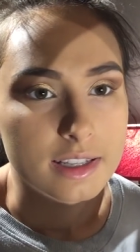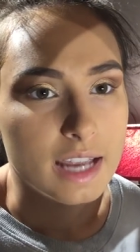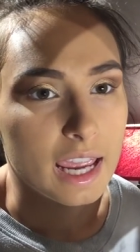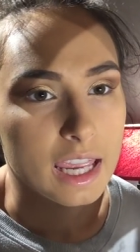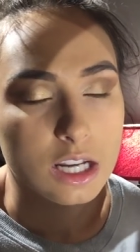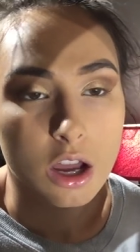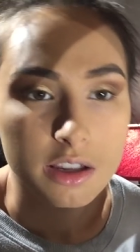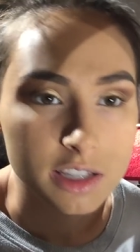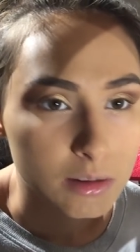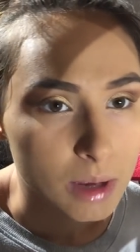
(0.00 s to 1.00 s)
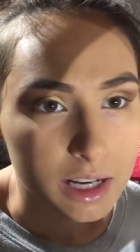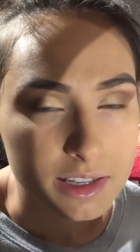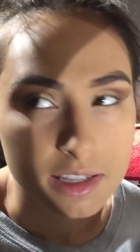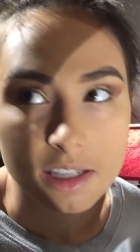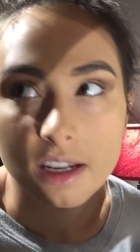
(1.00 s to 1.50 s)
taken nausea
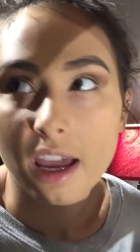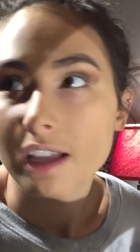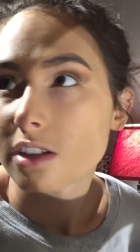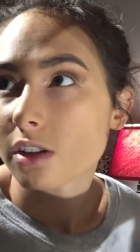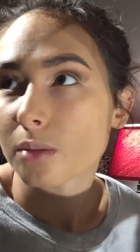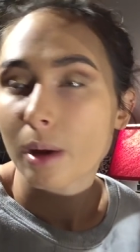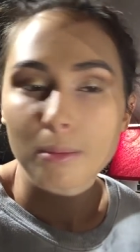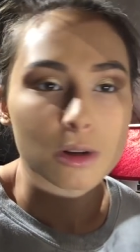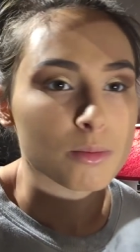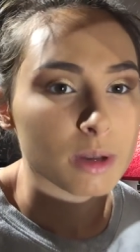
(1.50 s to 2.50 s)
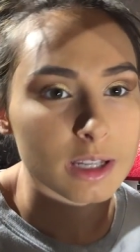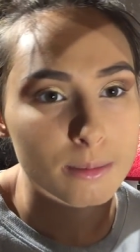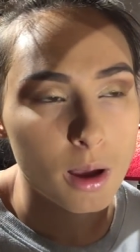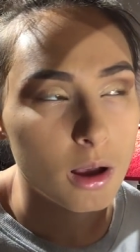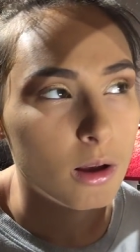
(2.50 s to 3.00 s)
medicine. I took
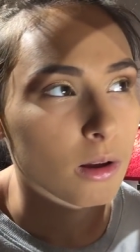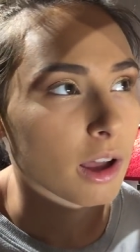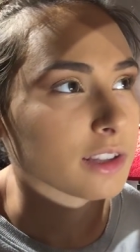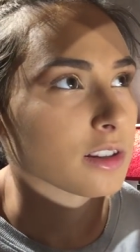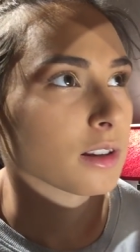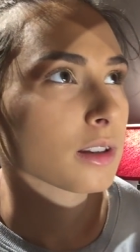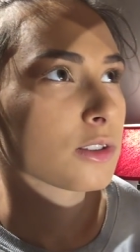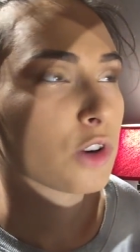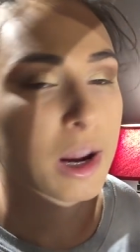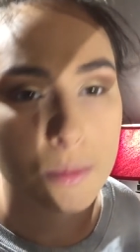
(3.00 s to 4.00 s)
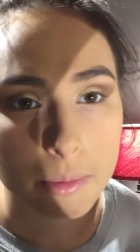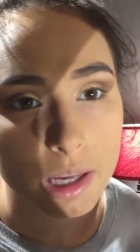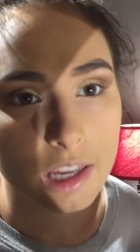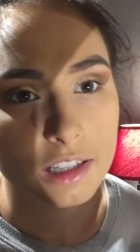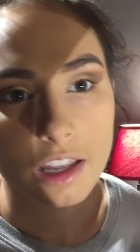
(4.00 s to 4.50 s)
Pepto-Bismol. I took
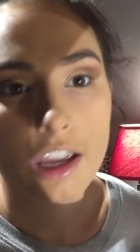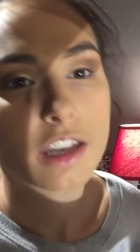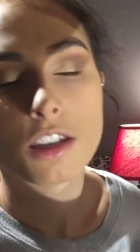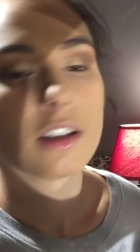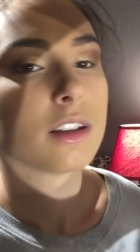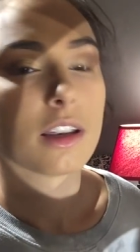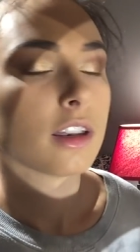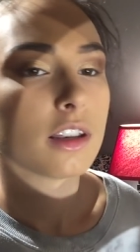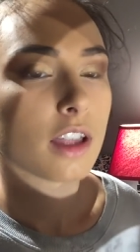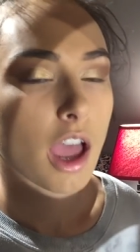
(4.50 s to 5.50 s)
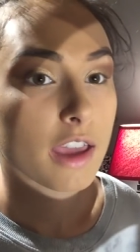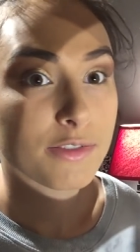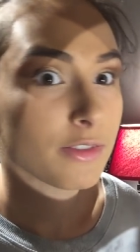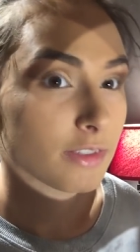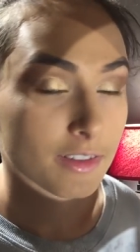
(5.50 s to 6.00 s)
Dramamine. Like,
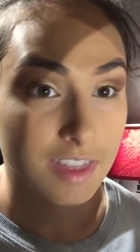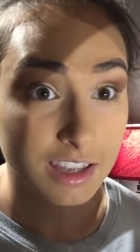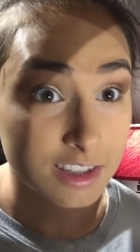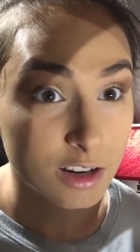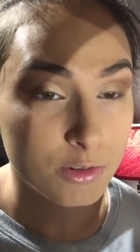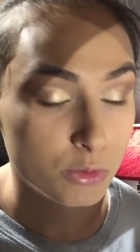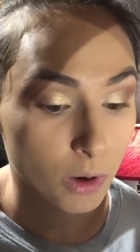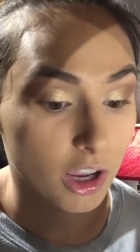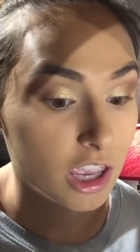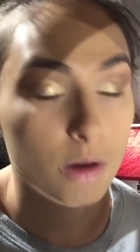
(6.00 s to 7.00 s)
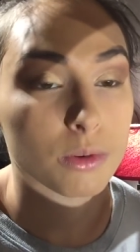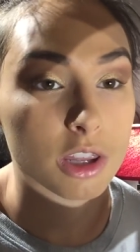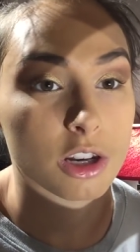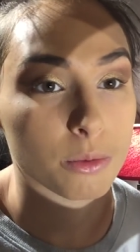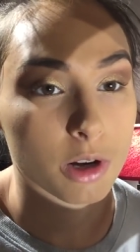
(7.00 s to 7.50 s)
if that stuff was working, I
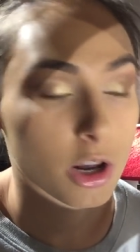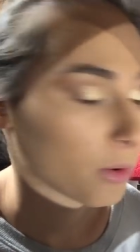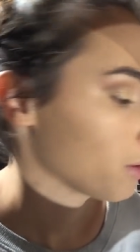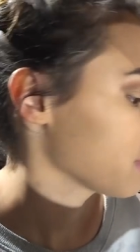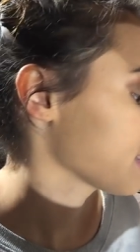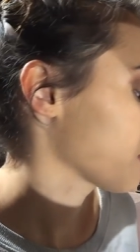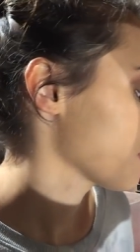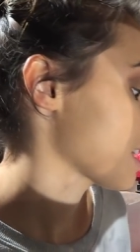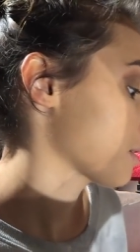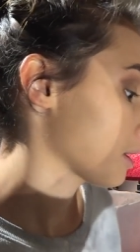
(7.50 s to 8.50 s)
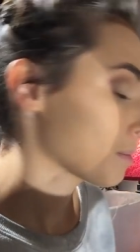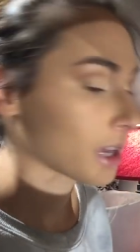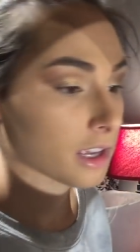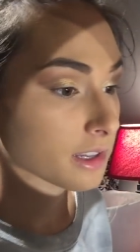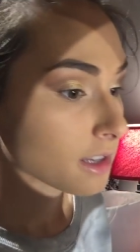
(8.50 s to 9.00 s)
really don't want to know what it was like without it.
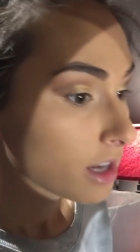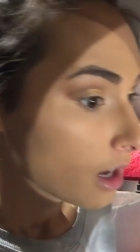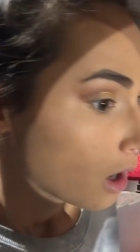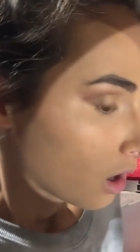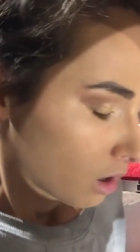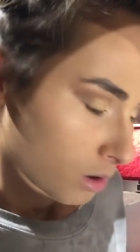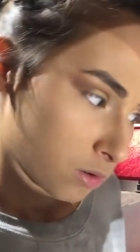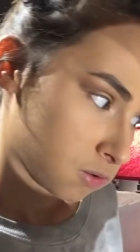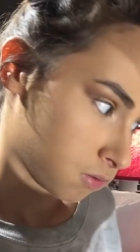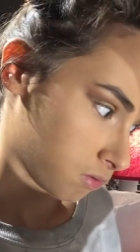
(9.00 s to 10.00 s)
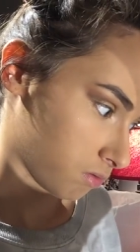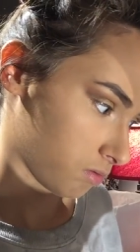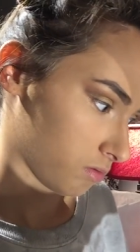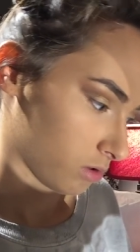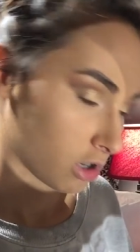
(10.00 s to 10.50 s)
Because,
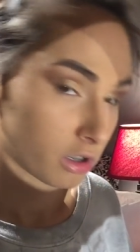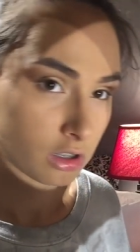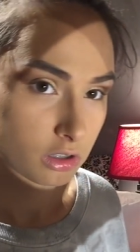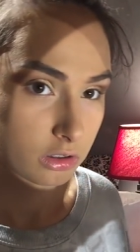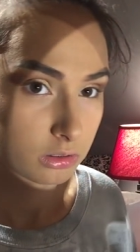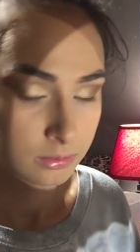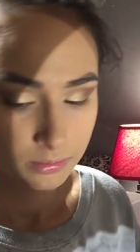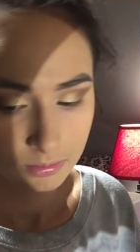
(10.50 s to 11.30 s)
oh, girl.